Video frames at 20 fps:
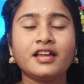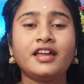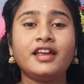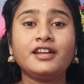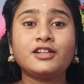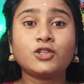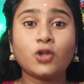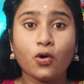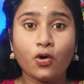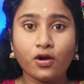
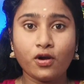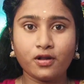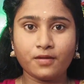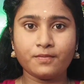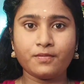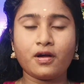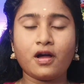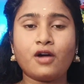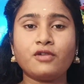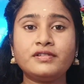it's all
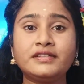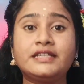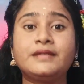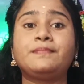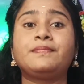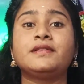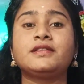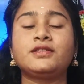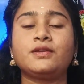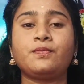about
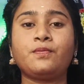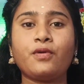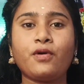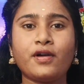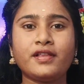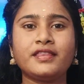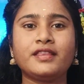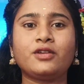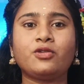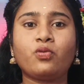depends
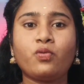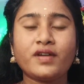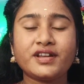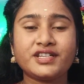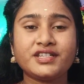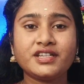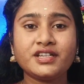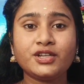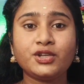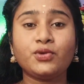upon the
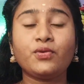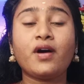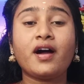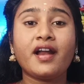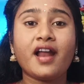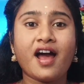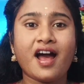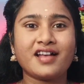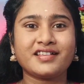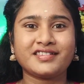question you
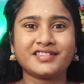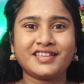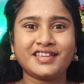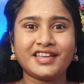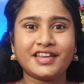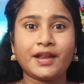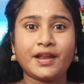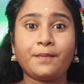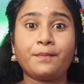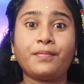are
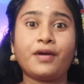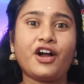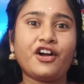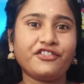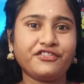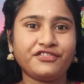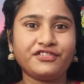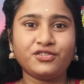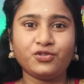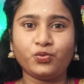asking in a
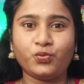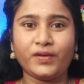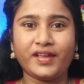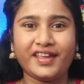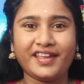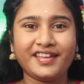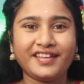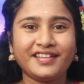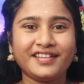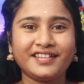powerful
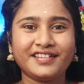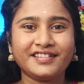way.